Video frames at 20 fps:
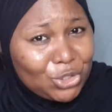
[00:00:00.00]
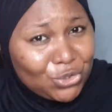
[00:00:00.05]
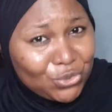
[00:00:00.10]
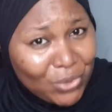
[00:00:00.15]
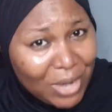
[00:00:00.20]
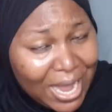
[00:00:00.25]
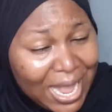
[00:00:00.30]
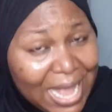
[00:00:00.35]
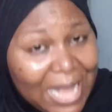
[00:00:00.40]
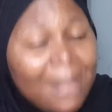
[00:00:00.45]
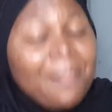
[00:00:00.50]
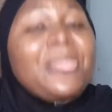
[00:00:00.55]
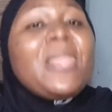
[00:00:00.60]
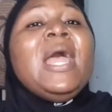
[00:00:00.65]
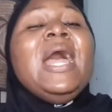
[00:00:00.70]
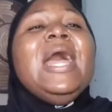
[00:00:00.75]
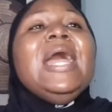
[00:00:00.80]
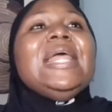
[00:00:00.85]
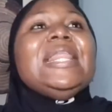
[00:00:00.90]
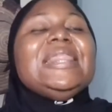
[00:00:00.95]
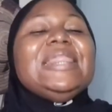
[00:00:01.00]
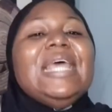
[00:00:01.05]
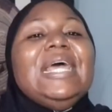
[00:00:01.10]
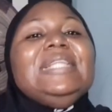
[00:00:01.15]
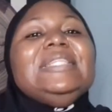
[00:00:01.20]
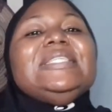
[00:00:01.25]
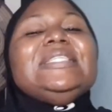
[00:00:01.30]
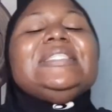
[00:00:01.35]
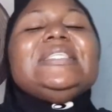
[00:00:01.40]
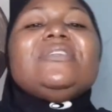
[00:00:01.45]
right?
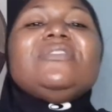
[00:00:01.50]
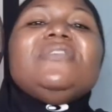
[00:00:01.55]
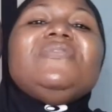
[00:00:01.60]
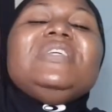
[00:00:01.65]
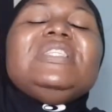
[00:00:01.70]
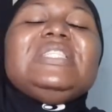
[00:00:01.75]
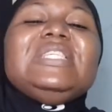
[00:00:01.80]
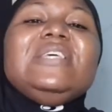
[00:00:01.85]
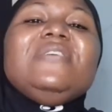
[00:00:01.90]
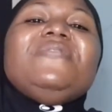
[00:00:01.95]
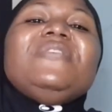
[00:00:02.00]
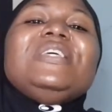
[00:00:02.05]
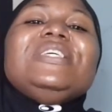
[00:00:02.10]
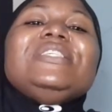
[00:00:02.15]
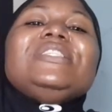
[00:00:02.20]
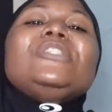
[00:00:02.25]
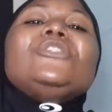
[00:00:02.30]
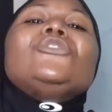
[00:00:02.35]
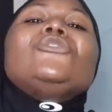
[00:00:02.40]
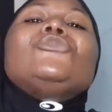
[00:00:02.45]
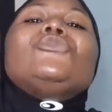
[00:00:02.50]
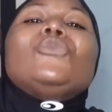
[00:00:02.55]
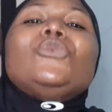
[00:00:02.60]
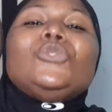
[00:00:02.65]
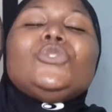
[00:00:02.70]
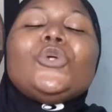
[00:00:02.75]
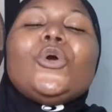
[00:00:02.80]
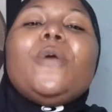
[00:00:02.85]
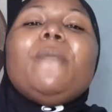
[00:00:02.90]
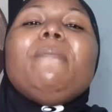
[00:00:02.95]
Then the derivative is
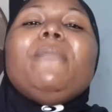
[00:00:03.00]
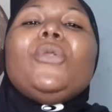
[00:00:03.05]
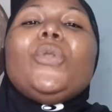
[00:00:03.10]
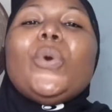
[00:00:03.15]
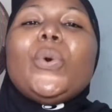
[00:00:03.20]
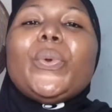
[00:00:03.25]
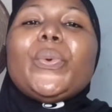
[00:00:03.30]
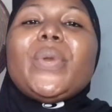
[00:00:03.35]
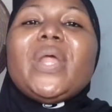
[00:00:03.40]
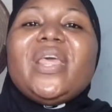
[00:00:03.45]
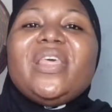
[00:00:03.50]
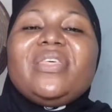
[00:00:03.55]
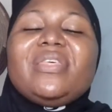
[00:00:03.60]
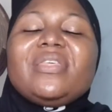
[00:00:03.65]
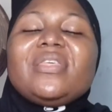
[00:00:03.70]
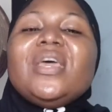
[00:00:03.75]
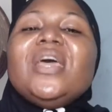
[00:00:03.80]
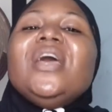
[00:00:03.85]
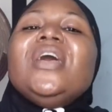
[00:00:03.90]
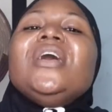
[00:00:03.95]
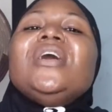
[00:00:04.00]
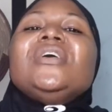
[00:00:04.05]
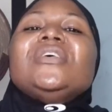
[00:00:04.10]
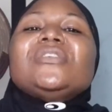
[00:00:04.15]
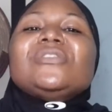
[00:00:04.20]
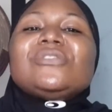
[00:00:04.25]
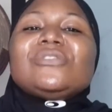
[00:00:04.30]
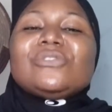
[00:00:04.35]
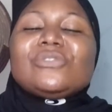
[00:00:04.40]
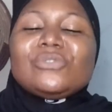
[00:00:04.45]
sodium lauryl
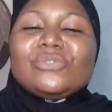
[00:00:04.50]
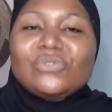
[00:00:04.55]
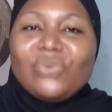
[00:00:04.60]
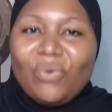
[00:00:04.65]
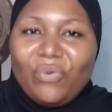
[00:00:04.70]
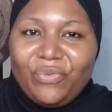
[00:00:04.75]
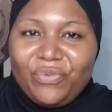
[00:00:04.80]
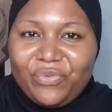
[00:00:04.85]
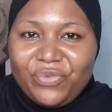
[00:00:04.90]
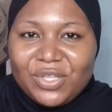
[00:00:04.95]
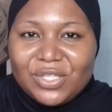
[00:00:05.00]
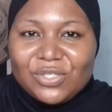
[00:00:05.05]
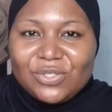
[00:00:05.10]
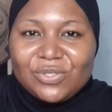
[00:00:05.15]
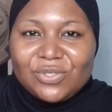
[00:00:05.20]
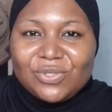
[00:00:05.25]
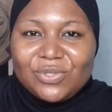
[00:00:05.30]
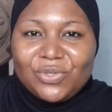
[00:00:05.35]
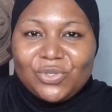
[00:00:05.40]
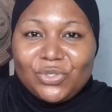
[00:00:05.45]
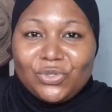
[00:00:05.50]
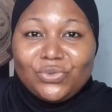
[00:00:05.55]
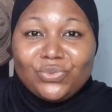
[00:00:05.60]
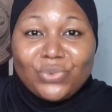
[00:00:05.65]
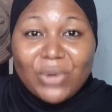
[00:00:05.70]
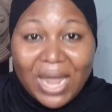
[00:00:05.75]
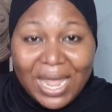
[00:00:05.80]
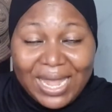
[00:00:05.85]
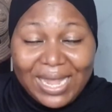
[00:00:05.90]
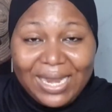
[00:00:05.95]
sulfate,
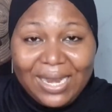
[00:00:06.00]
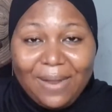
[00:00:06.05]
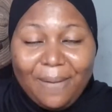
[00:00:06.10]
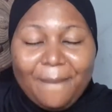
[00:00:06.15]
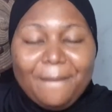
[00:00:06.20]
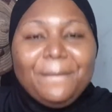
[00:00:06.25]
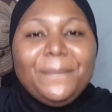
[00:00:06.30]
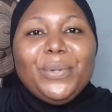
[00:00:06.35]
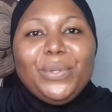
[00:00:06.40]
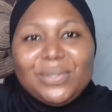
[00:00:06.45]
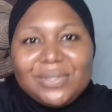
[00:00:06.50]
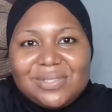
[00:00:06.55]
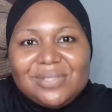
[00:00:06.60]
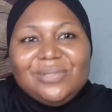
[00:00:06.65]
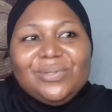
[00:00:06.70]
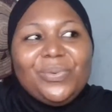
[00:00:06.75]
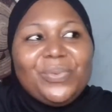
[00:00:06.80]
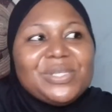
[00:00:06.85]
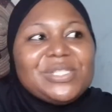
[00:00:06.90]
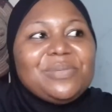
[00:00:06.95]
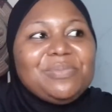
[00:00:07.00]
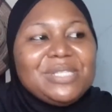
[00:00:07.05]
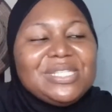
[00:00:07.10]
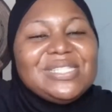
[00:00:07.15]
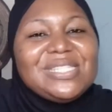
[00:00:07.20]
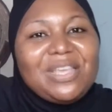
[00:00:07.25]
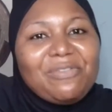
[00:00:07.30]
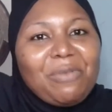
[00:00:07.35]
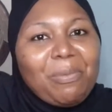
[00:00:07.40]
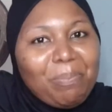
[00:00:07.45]
right? But you know, when something
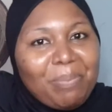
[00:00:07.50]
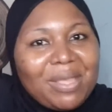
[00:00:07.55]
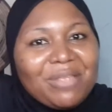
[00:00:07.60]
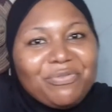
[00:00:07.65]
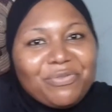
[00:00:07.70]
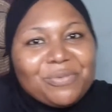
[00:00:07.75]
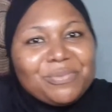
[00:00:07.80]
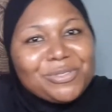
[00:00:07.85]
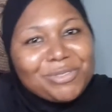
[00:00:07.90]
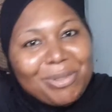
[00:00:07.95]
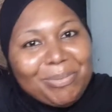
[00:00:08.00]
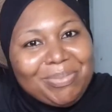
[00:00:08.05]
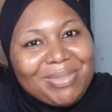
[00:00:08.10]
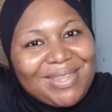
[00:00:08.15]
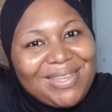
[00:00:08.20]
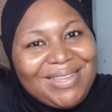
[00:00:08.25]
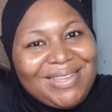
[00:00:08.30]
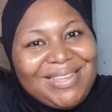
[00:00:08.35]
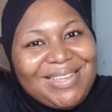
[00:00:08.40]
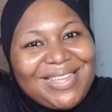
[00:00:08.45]
is giving birth from something,